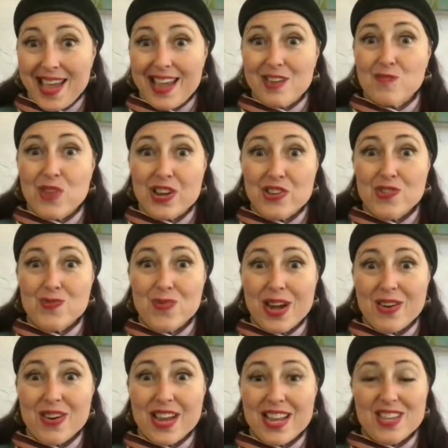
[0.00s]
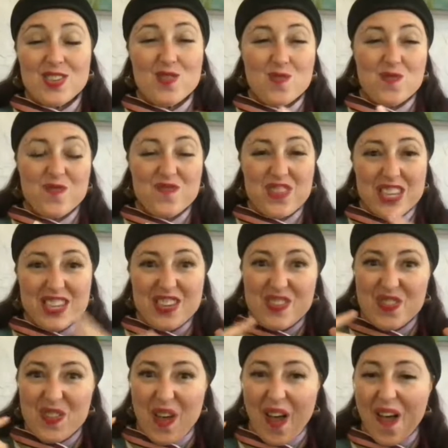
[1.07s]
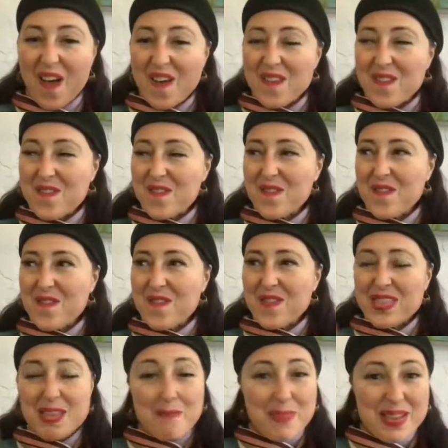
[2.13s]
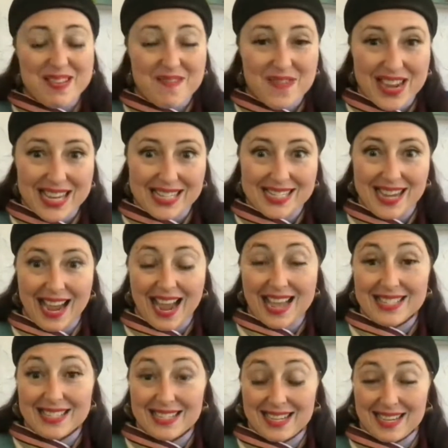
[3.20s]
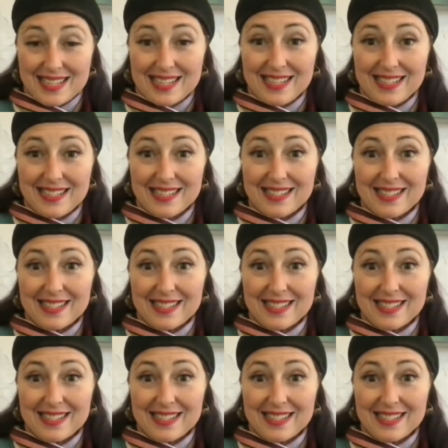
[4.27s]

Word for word: And when you wear it, you feel flippin' fantastic.